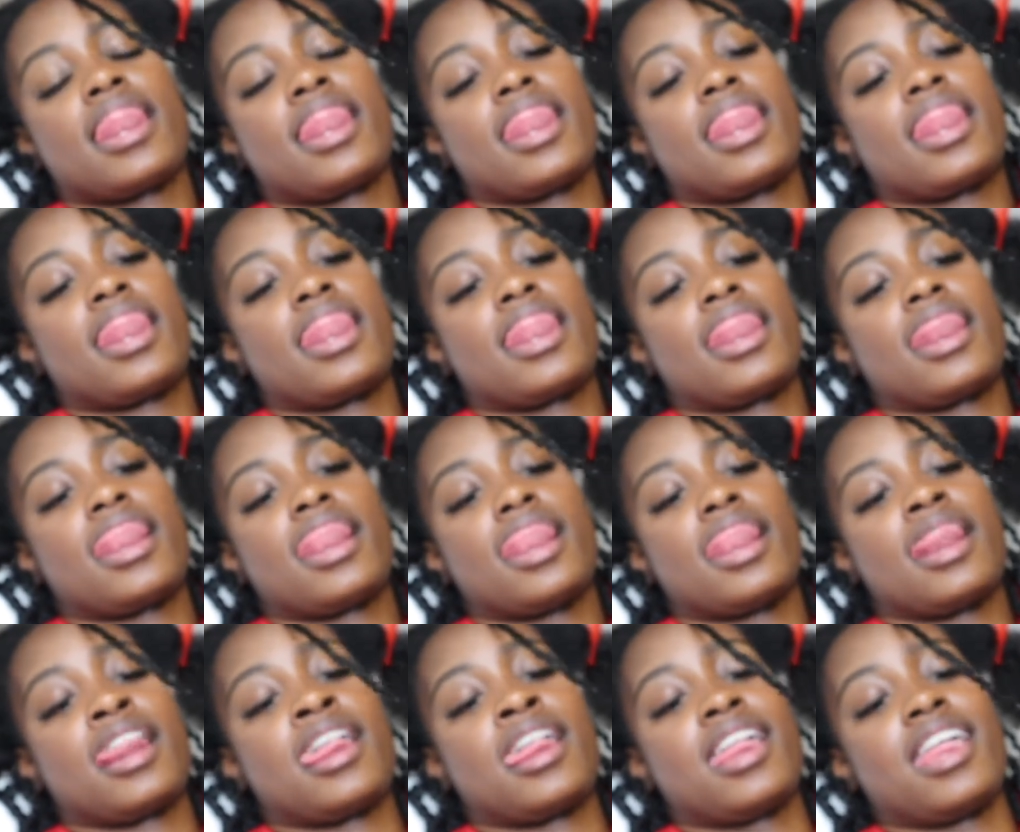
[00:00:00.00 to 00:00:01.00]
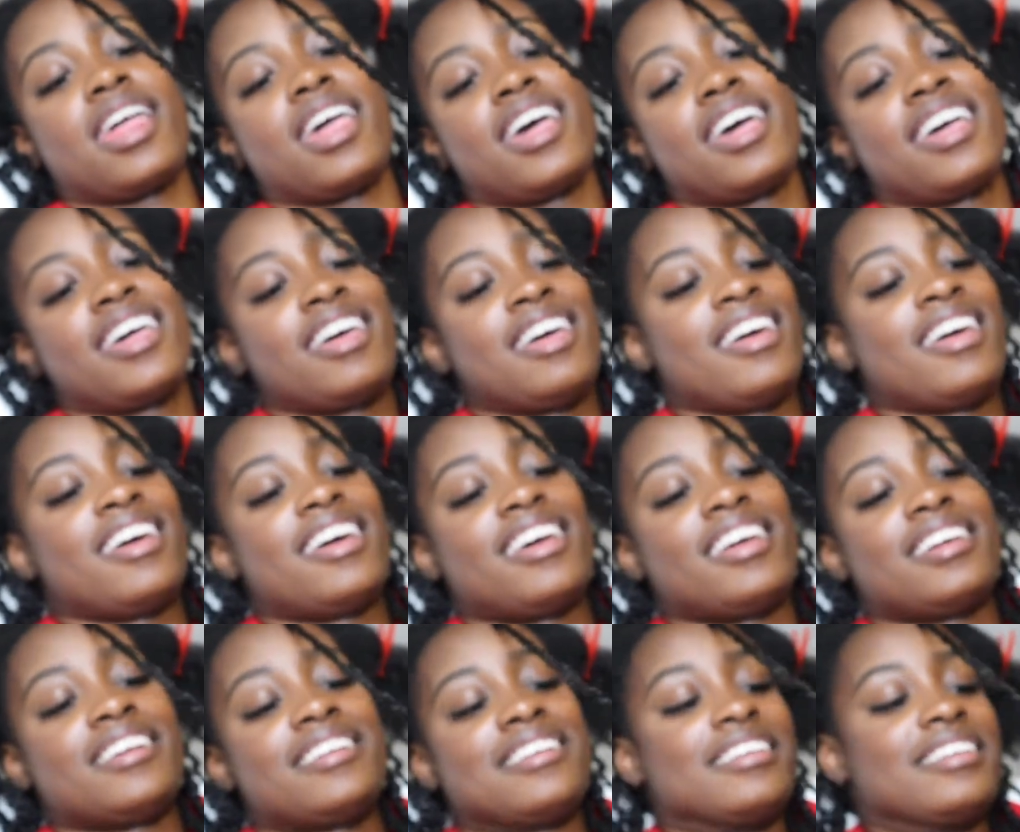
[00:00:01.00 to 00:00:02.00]

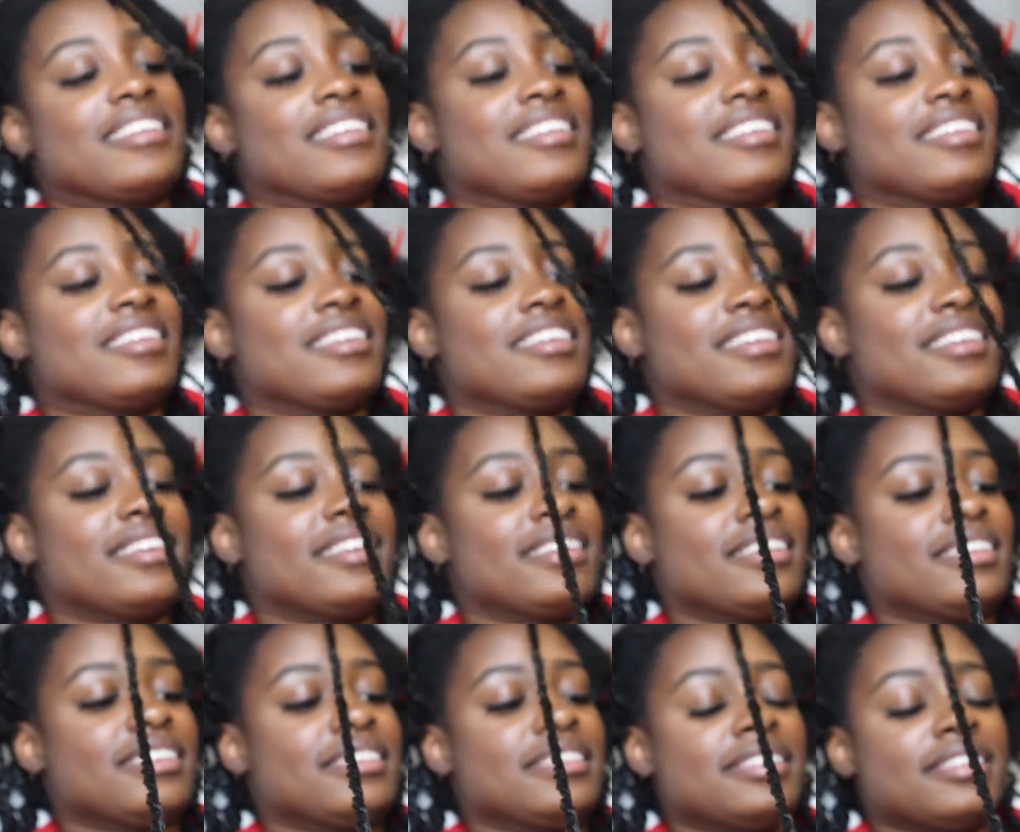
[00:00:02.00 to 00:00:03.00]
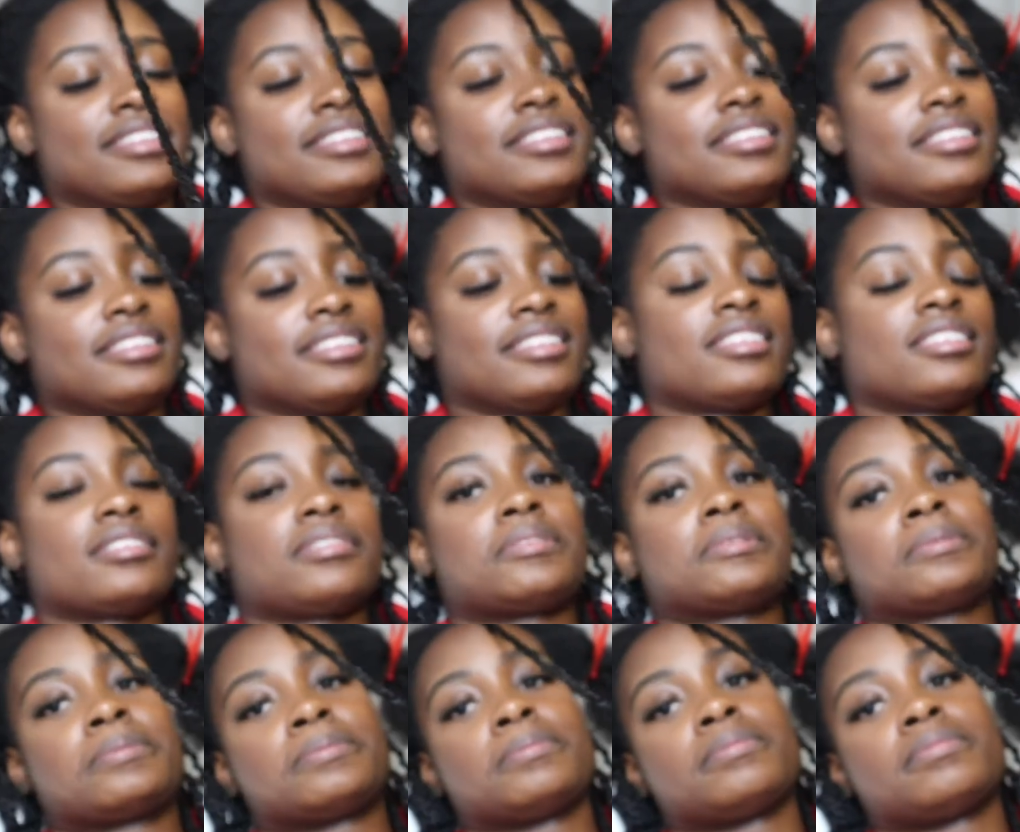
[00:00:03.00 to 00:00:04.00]

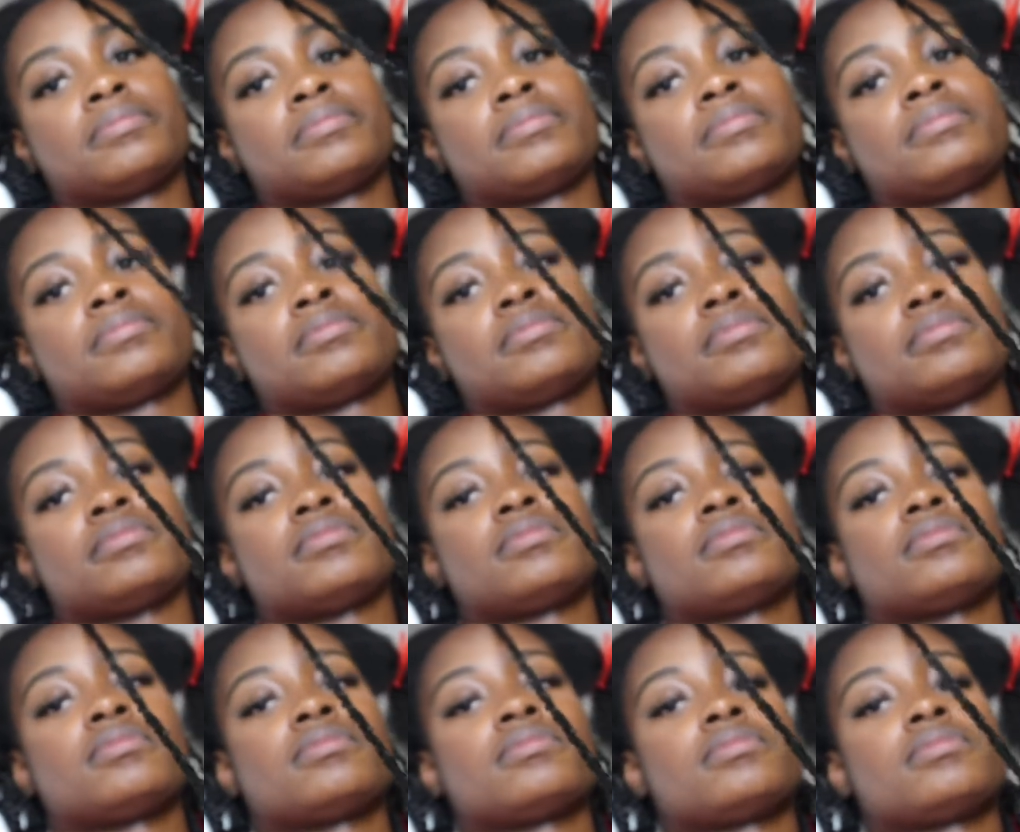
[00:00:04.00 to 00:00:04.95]
Nobody speaks.